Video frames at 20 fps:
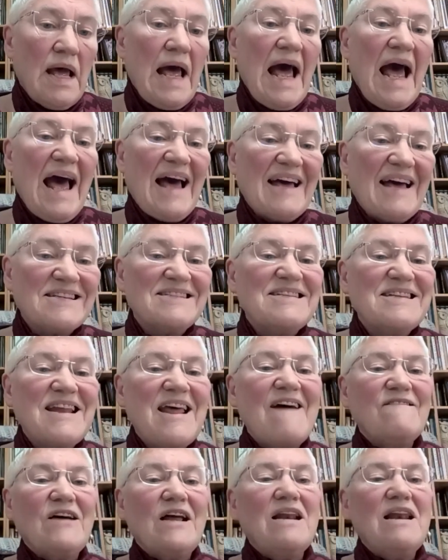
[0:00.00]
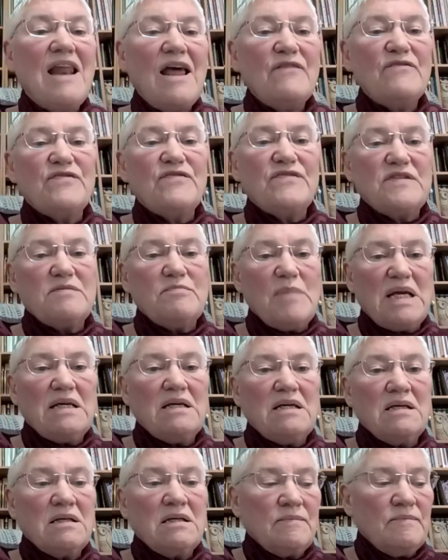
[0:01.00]
has never left
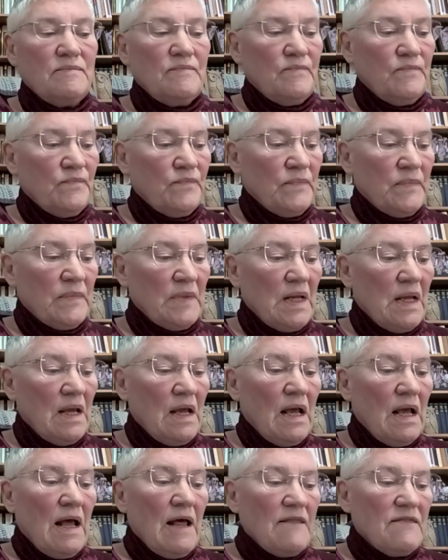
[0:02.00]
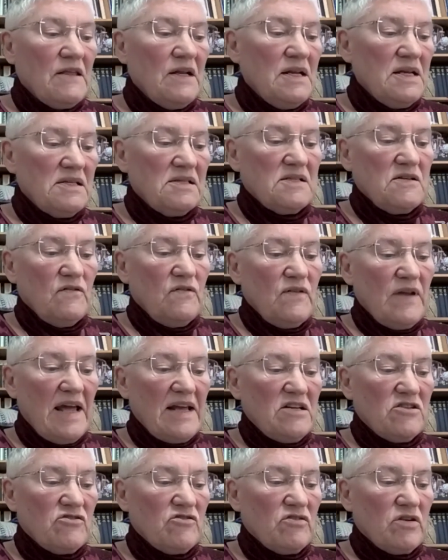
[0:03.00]
me. The list of
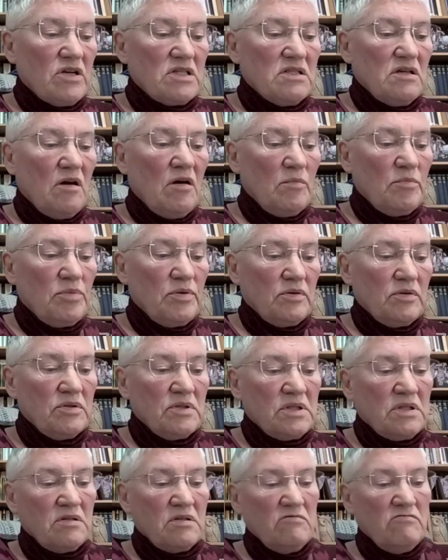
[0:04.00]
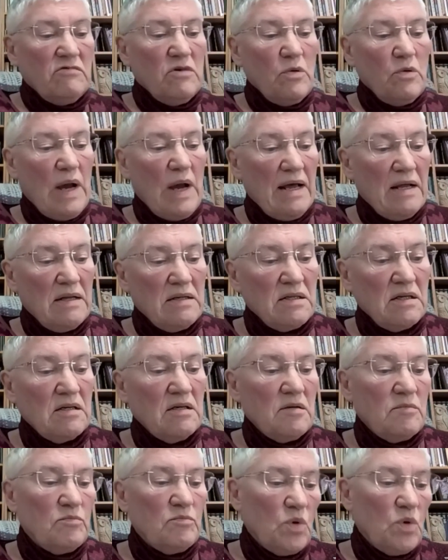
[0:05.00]
later examples,
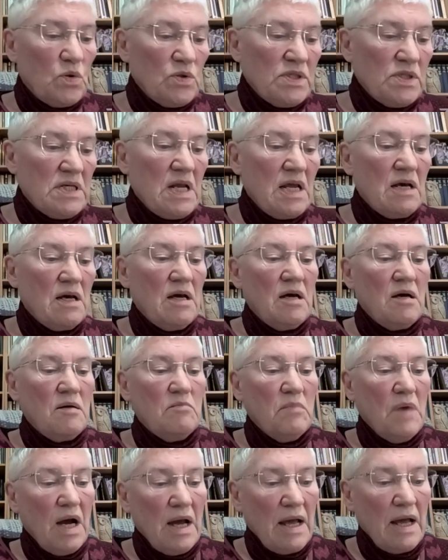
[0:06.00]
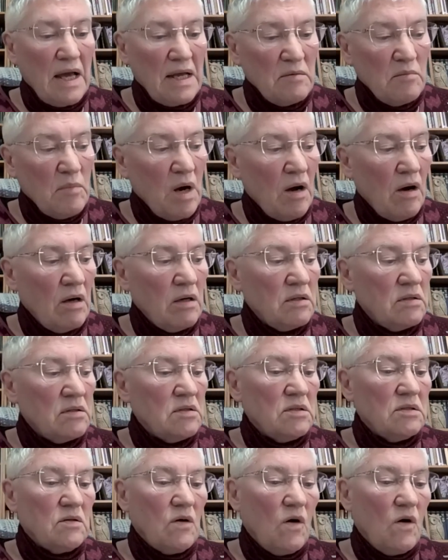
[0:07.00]
Rwanda, Bosnia, Myanmar,
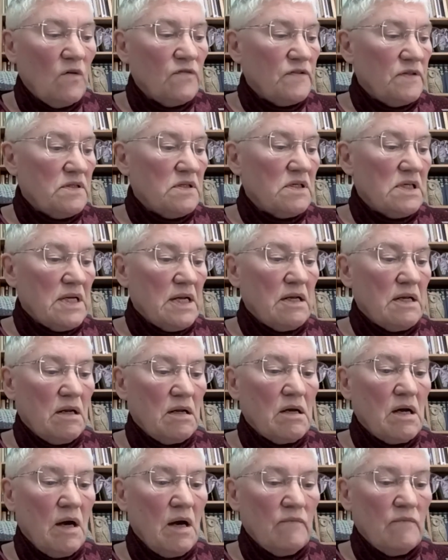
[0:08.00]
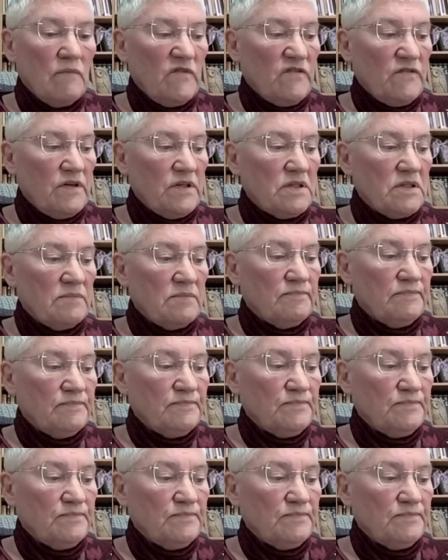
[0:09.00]
offers little comfort.